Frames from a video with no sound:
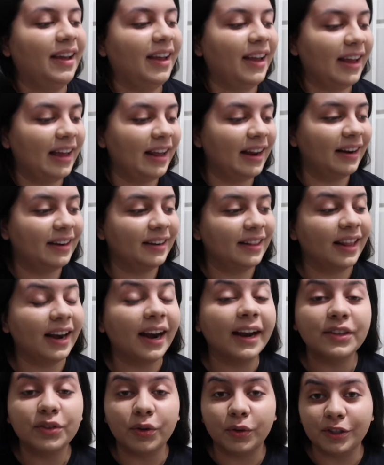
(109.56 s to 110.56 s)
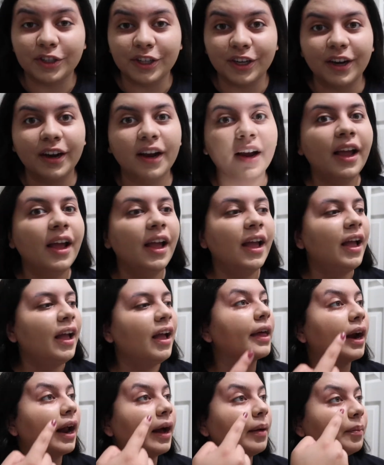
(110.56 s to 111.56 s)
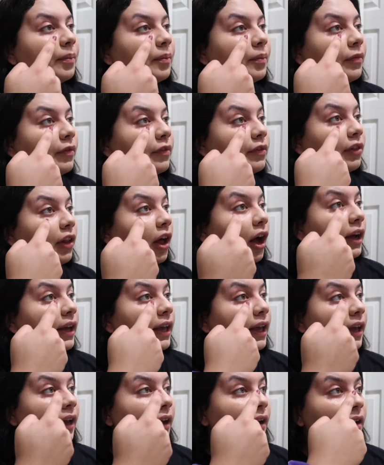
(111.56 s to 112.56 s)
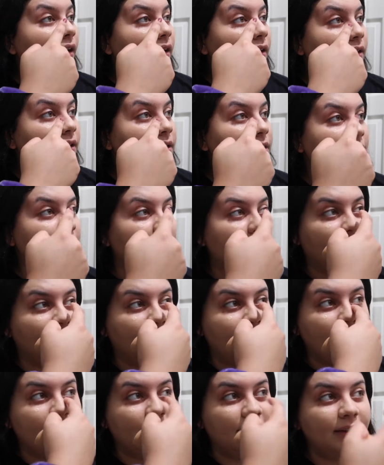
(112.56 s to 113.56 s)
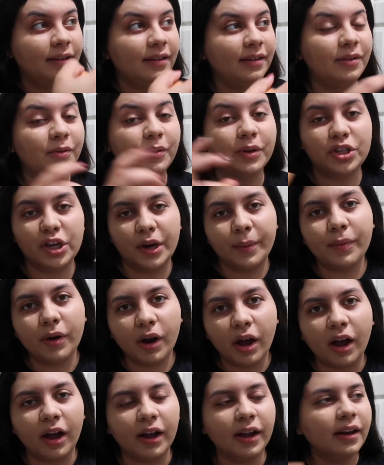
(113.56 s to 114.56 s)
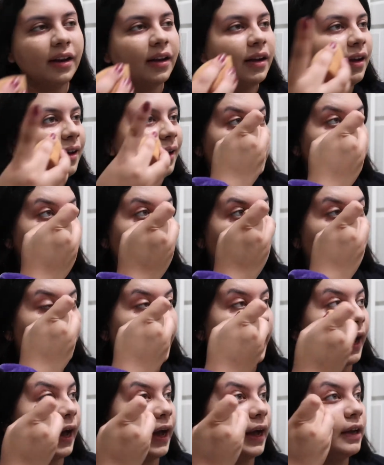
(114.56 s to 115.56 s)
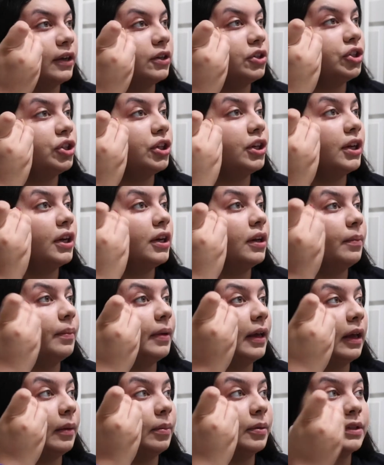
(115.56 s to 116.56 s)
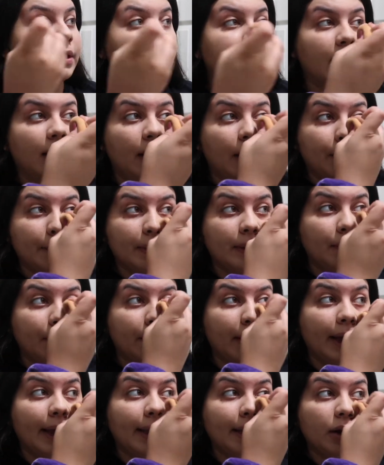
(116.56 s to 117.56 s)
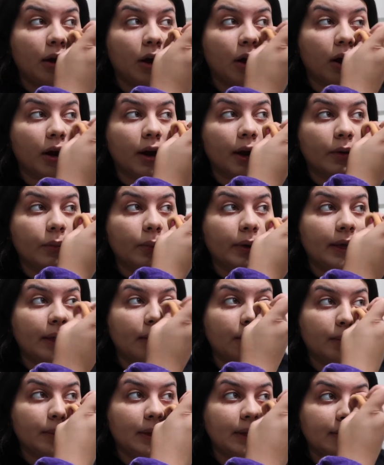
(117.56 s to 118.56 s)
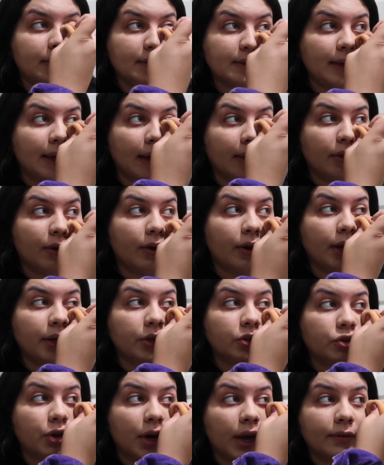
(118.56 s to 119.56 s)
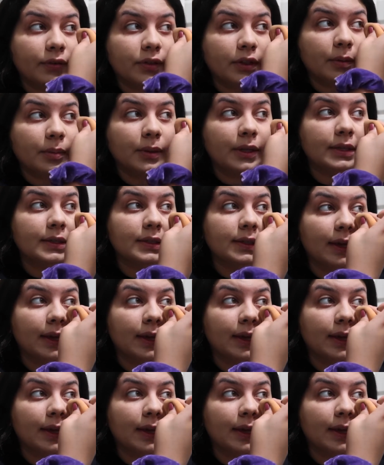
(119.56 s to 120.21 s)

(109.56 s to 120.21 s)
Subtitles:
And then I told her that I'm vlogging today, which I'm not, so that she could be able to come in my car and we can meet together and drive to the place